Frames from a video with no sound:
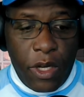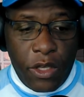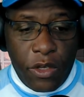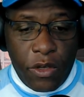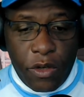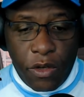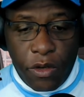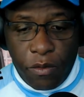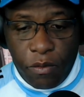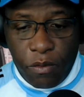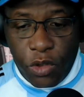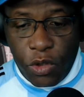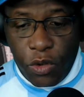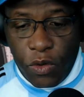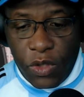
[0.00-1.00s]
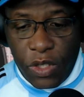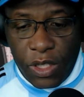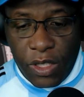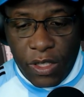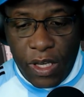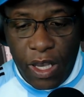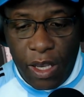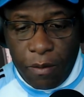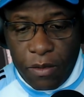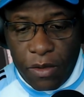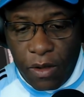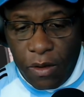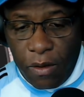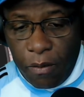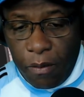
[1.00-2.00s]
when you're choosing the
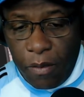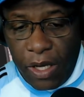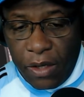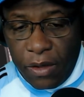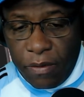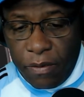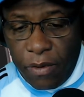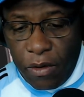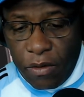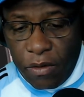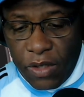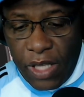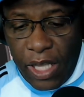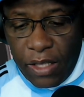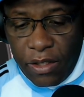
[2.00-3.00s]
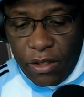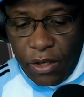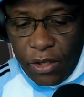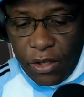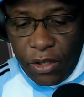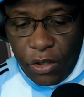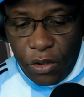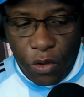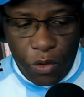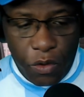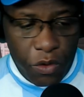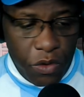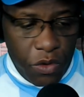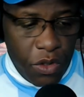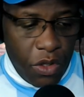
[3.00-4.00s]
types of microphones that you're going to
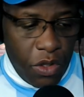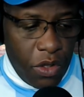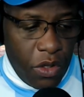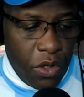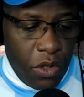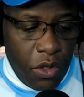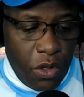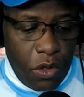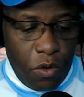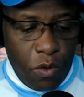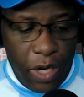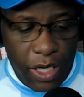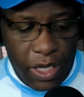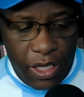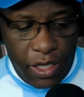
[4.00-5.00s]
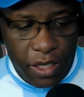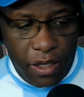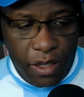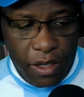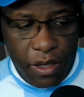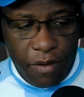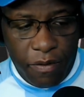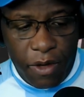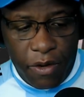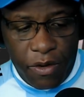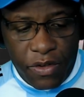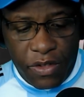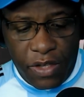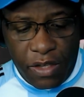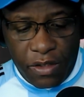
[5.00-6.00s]
use, do I need a
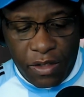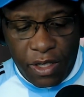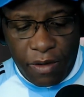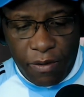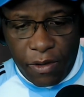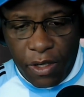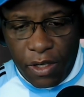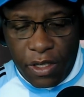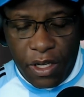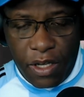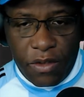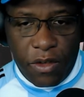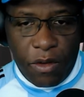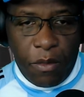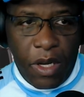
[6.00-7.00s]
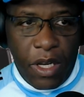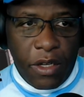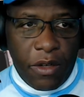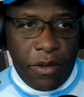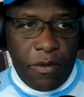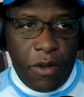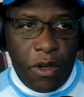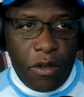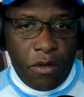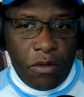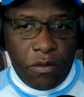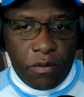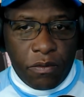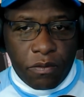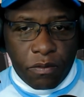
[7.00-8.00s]
very sensitive condenser
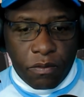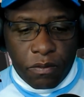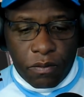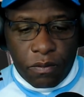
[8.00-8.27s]
microphone,